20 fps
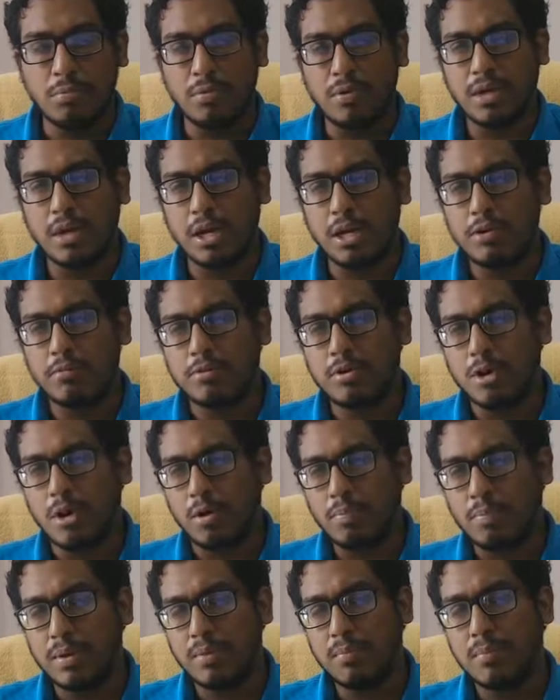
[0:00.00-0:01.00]
Kind of
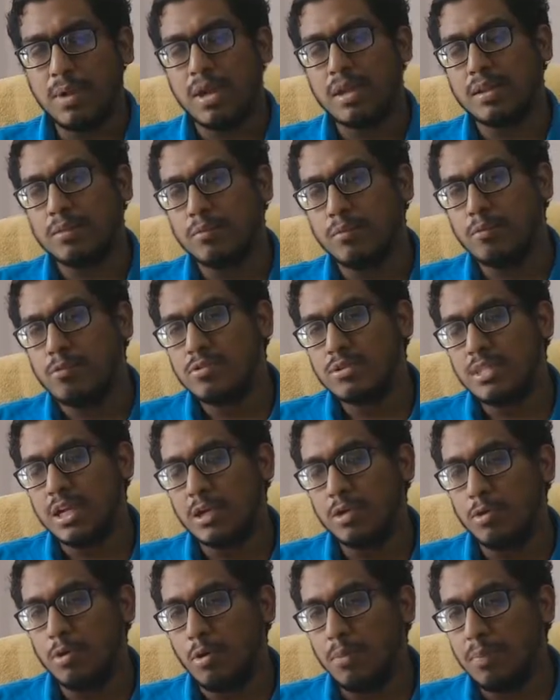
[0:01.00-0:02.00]
dropping back moves
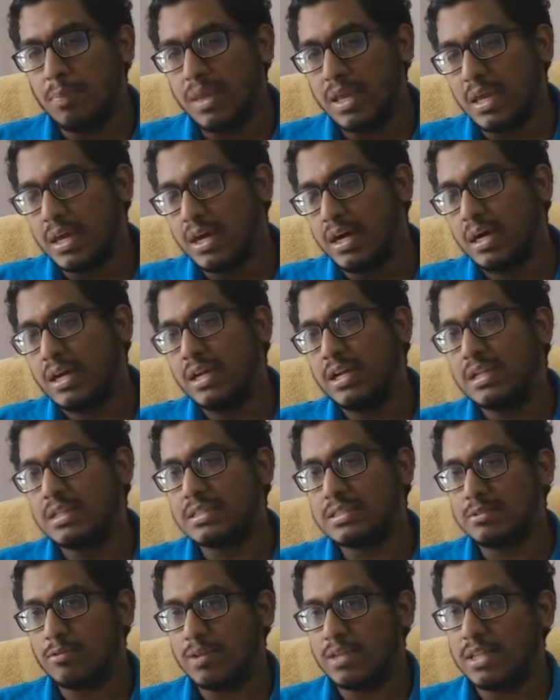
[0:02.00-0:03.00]
that go behind
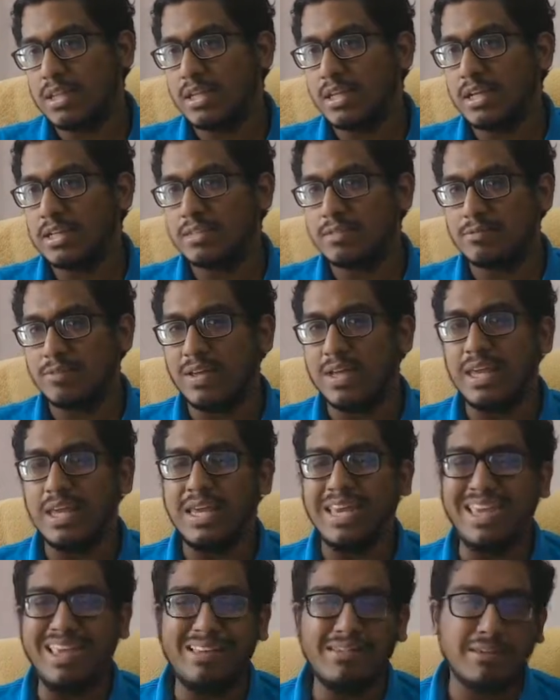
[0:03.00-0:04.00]
is something that's
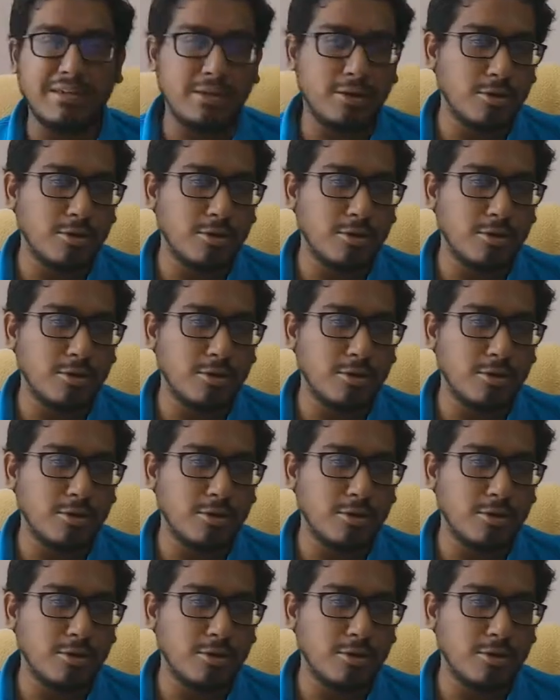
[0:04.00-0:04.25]
very easy to